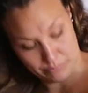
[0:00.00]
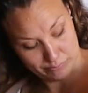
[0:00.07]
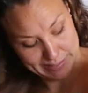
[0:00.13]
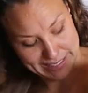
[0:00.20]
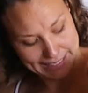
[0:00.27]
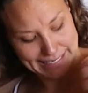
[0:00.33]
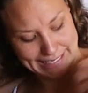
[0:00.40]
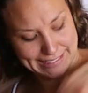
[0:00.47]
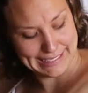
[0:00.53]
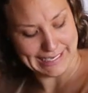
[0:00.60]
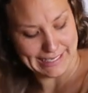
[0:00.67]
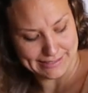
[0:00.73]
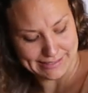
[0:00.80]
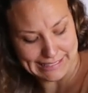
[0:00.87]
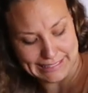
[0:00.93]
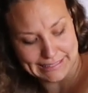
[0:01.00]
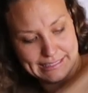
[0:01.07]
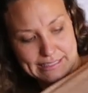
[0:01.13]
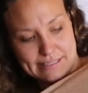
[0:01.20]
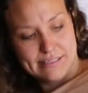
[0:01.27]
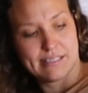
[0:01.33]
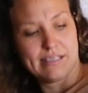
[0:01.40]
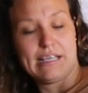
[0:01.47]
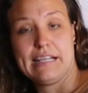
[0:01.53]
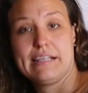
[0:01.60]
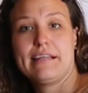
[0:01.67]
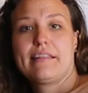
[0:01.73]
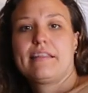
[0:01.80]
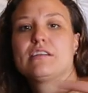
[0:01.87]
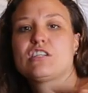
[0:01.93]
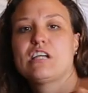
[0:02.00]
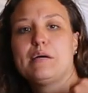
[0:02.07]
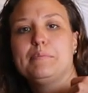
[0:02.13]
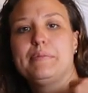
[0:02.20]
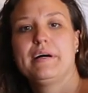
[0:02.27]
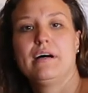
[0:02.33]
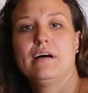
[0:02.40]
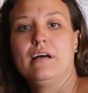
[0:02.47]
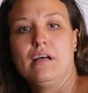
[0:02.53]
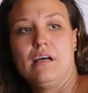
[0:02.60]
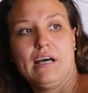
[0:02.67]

wear like layers like this, another jumper,